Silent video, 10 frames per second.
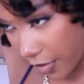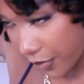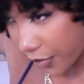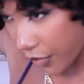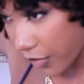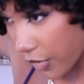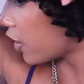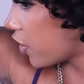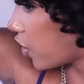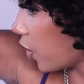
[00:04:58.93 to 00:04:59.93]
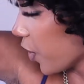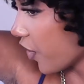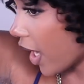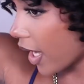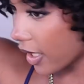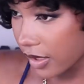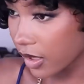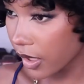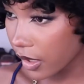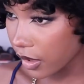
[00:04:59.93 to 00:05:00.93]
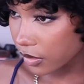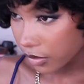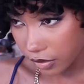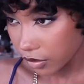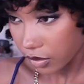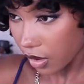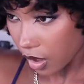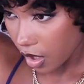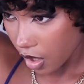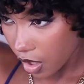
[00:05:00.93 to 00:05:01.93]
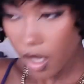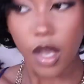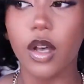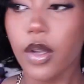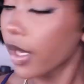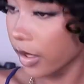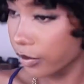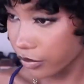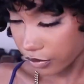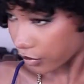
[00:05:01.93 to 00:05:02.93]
Okay, this is super fast. Like, okay,